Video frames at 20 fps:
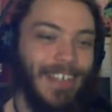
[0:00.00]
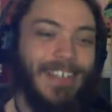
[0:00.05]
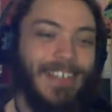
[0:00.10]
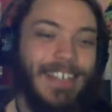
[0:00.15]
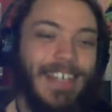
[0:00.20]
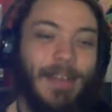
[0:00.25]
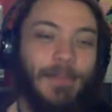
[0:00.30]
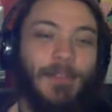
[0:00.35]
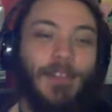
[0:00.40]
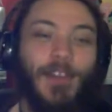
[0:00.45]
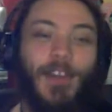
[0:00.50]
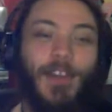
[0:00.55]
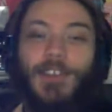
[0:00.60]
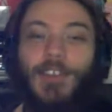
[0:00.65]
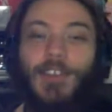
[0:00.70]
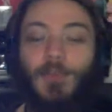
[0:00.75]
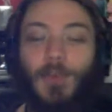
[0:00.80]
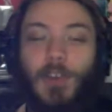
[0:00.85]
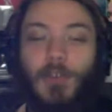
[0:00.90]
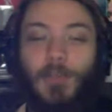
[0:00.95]
Yeah, sorry,
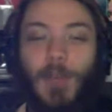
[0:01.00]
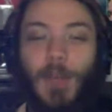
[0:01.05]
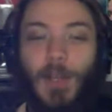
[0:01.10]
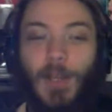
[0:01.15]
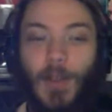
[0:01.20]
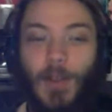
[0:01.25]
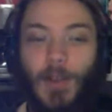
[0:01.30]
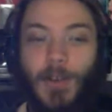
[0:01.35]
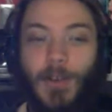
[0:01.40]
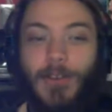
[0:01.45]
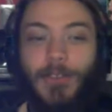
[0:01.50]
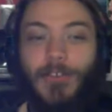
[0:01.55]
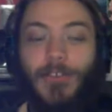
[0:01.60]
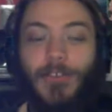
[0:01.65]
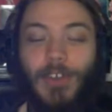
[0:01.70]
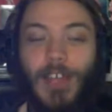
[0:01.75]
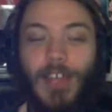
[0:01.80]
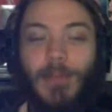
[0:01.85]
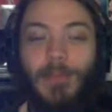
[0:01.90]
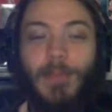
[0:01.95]
this would have been a longer
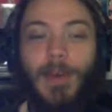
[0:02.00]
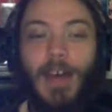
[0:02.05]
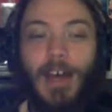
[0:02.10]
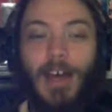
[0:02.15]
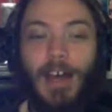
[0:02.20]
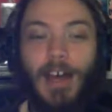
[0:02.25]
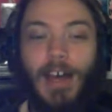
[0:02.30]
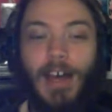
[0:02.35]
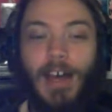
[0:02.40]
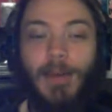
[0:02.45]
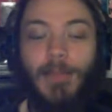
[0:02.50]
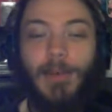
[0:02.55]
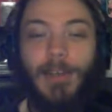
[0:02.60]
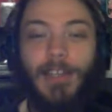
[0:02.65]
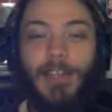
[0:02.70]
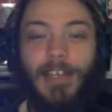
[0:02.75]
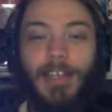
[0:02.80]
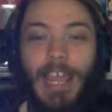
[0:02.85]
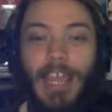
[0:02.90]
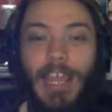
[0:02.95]
stream, but
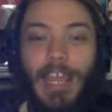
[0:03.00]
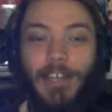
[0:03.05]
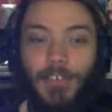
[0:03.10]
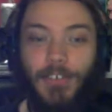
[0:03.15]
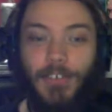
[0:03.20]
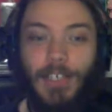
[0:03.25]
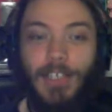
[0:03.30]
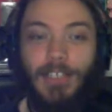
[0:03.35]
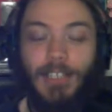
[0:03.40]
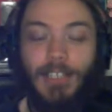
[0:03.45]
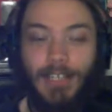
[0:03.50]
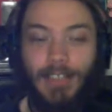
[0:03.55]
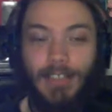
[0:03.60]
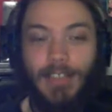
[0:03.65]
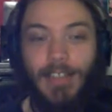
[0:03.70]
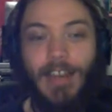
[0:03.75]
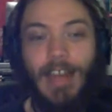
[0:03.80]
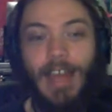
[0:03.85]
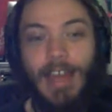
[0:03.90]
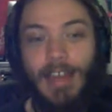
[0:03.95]
Adrian, like I said,
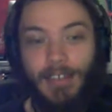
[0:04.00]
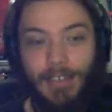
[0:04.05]
had